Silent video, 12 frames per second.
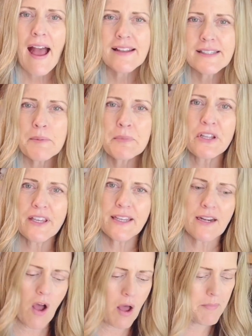as I'm
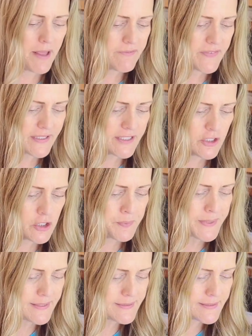looking at all my vintage
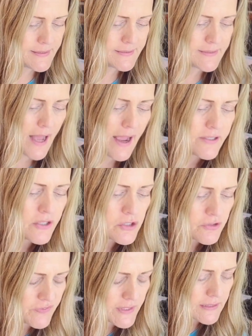pieces, I
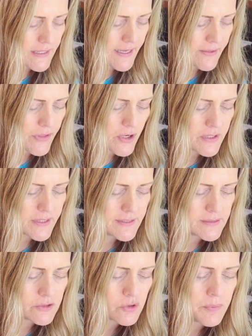just feel like there
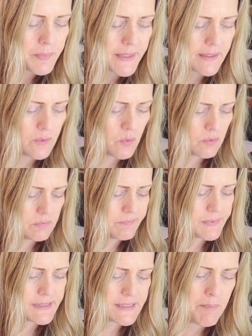needs to be
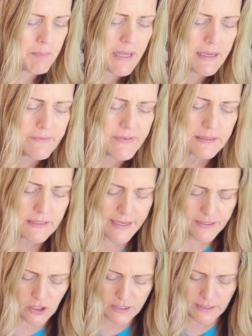some kind of a
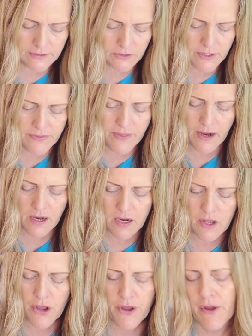lighter color in there.
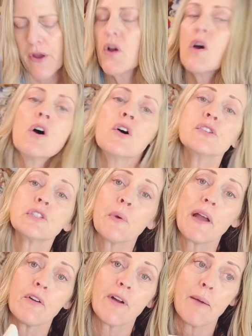So
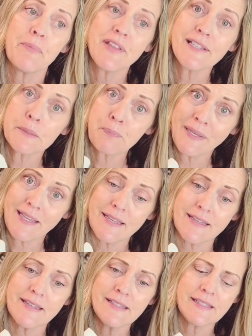I grabbed this
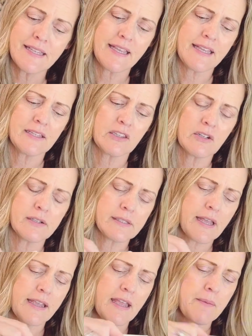piece. It looks
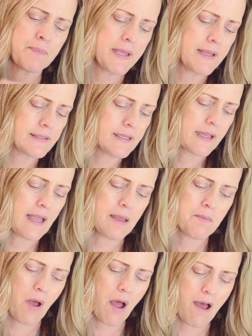like a piece that
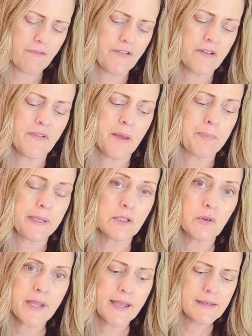came off of a
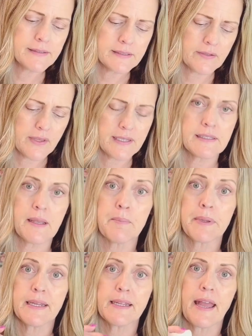pillowcase that
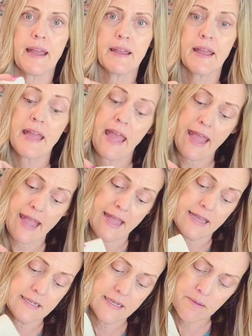somebody
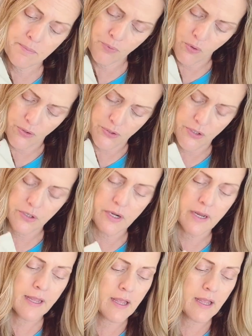hand embroidered,